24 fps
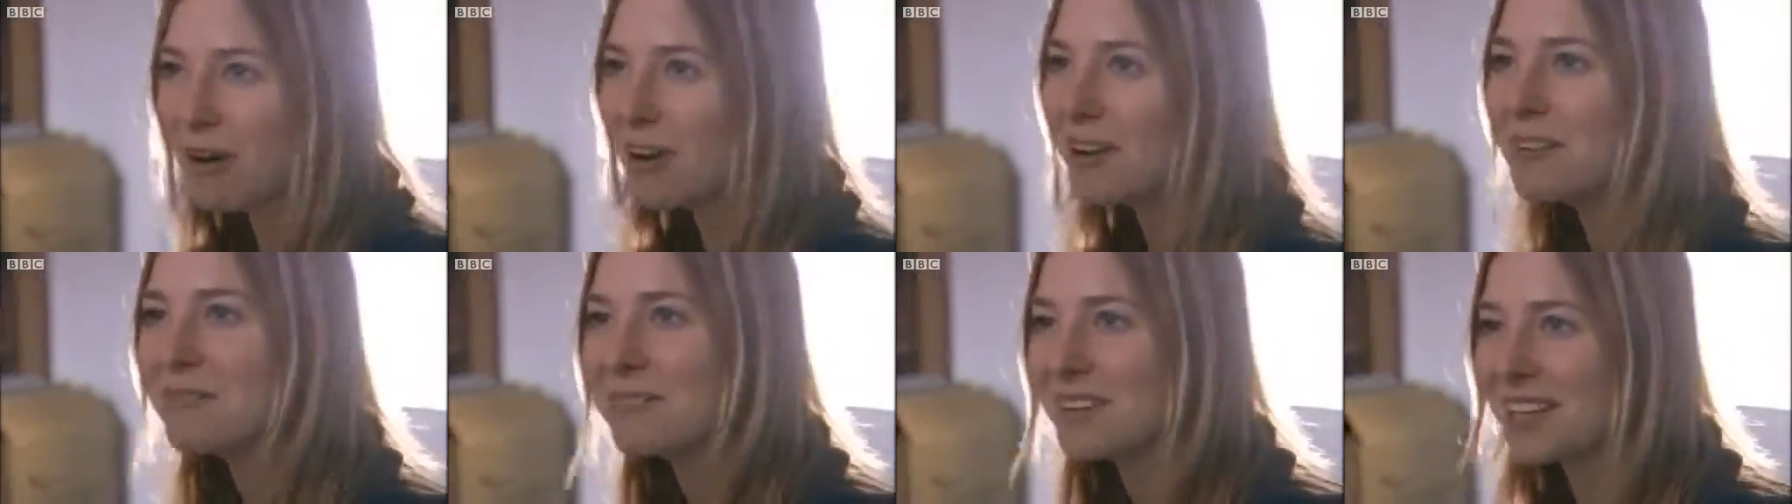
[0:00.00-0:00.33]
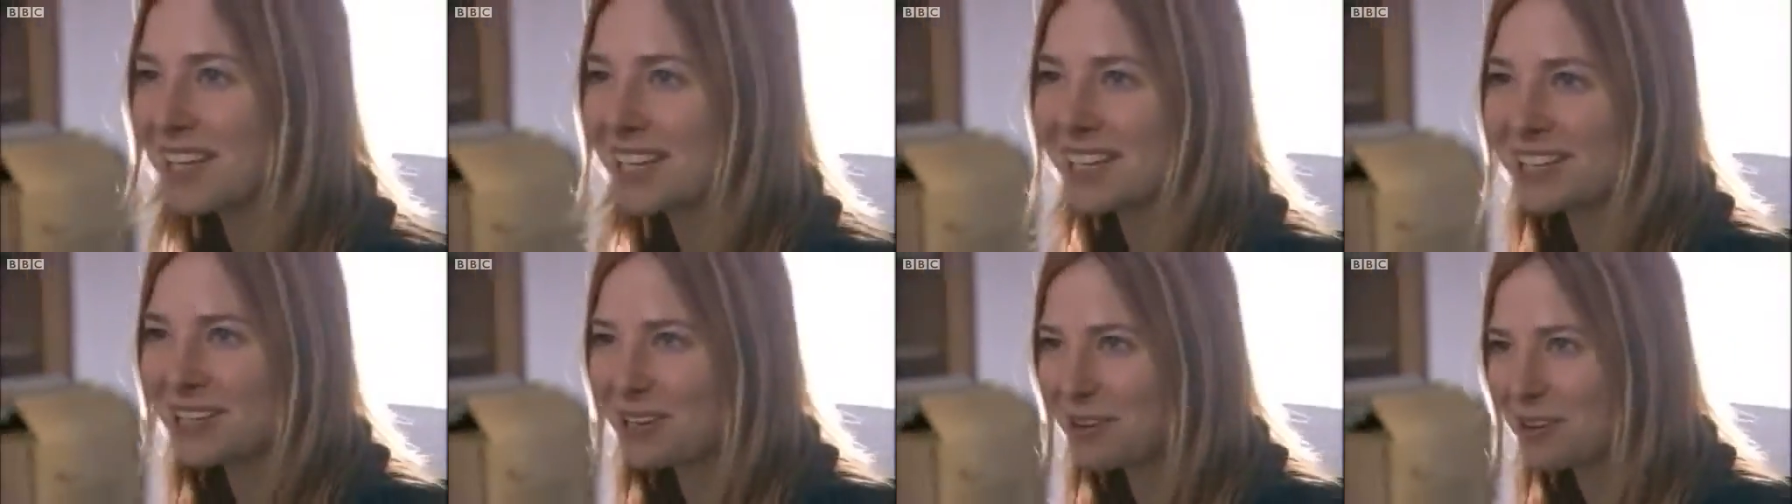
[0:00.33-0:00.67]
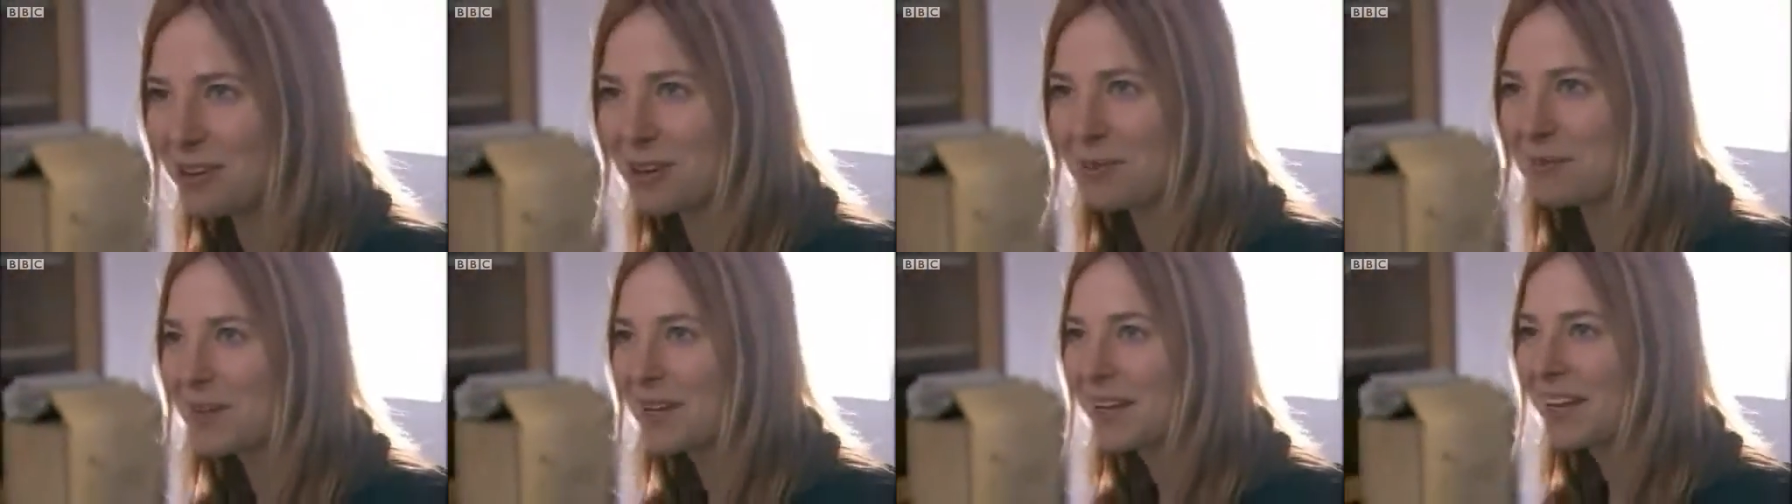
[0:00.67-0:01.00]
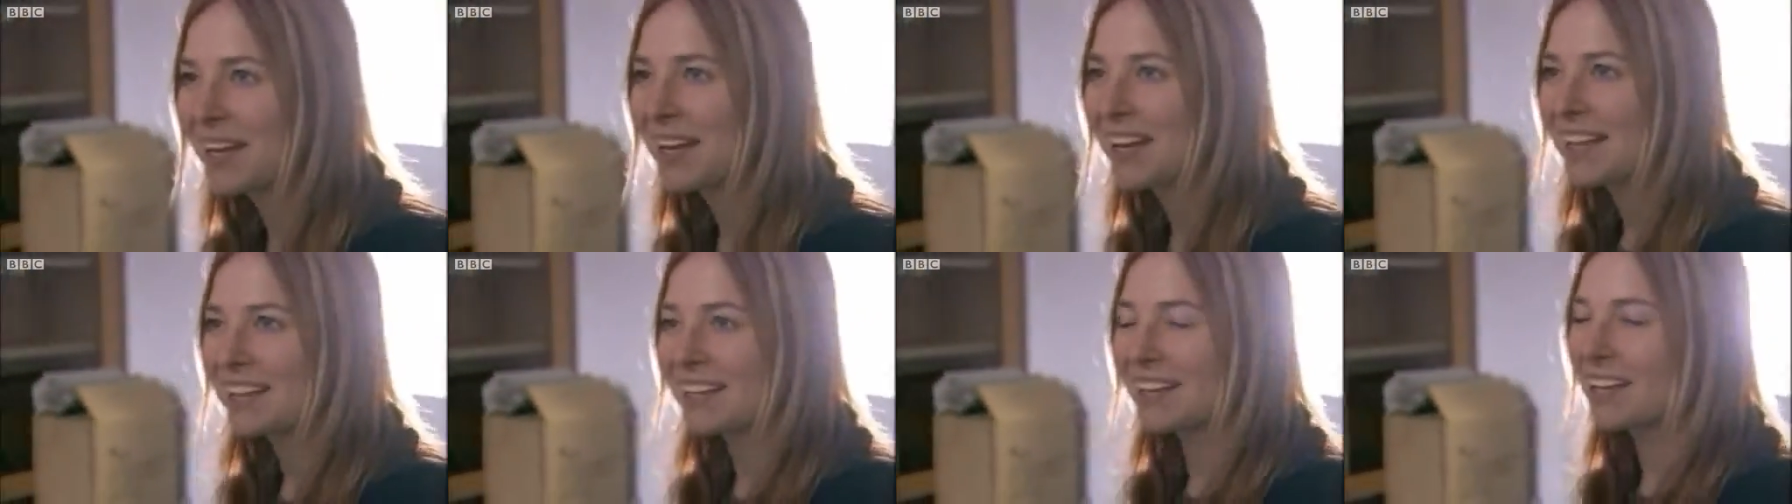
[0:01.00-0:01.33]
arriving in Europe.
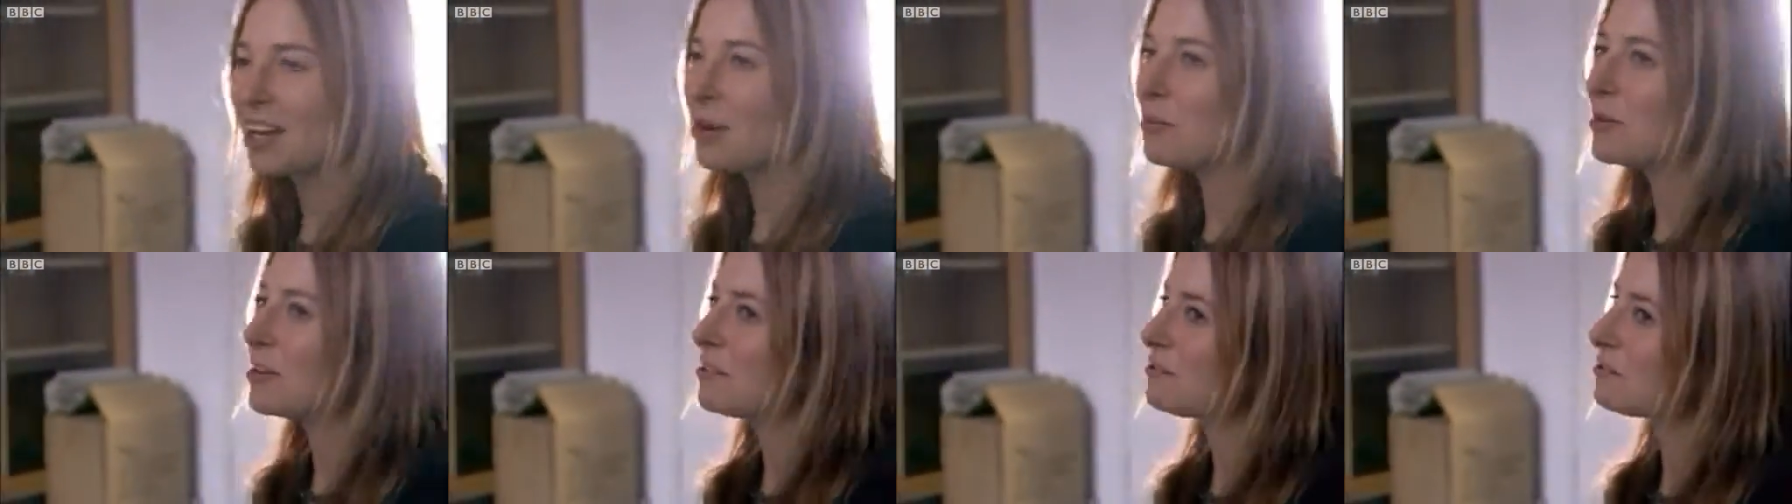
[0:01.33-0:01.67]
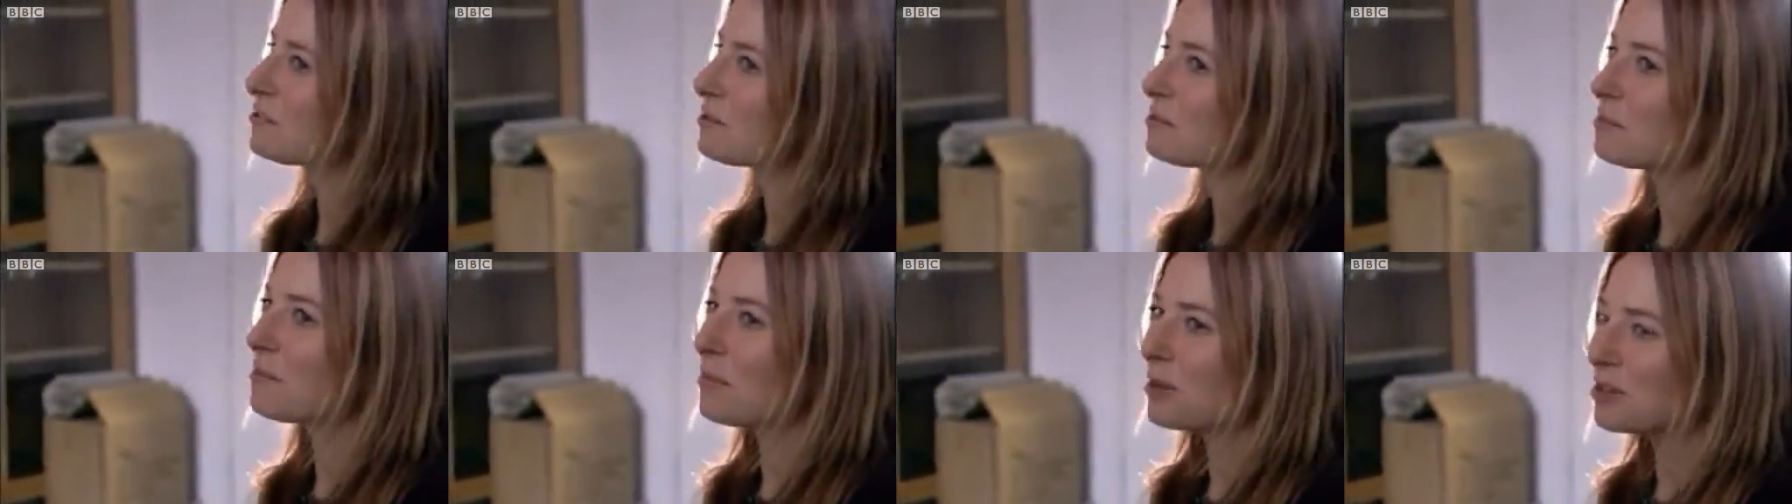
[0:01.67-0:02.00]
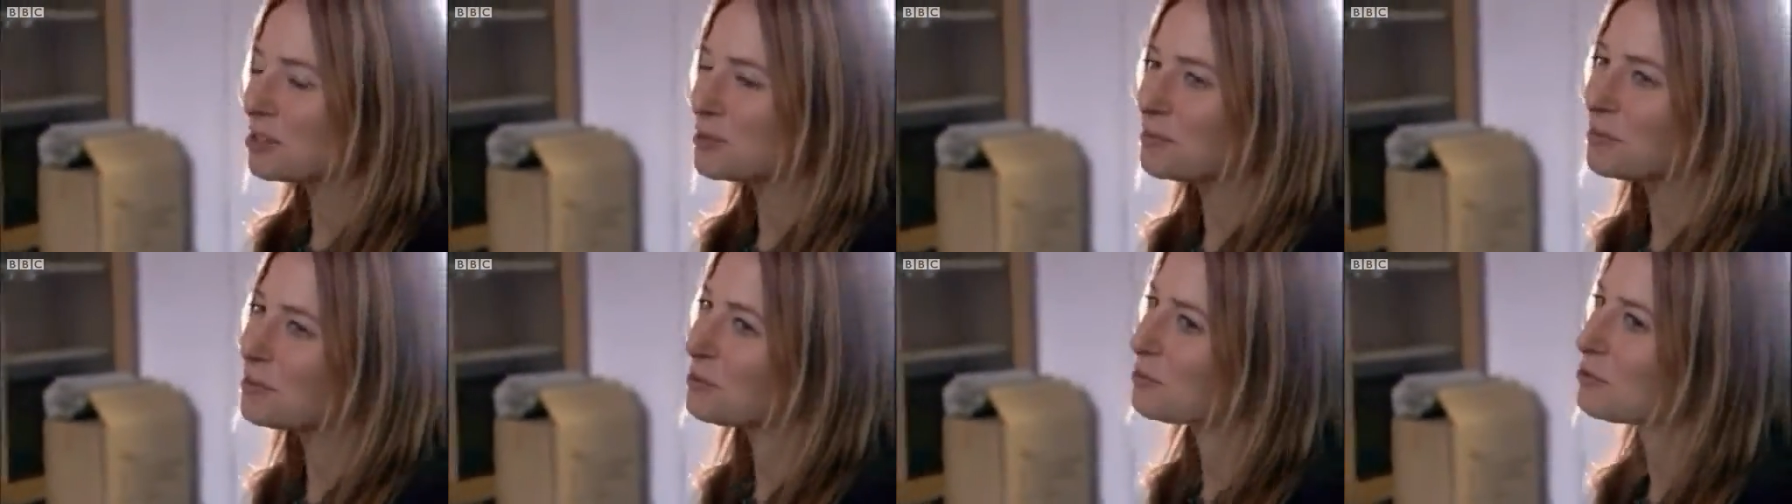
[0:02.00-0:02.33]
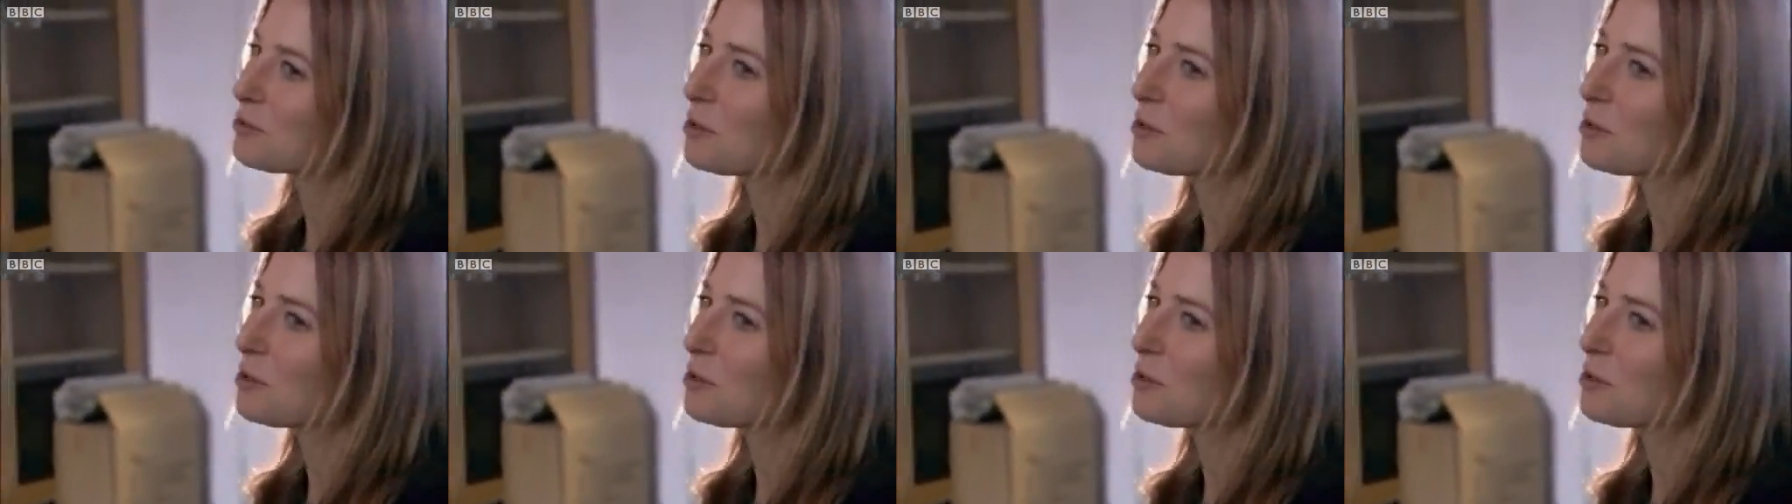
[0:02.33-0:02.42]
They're coming from much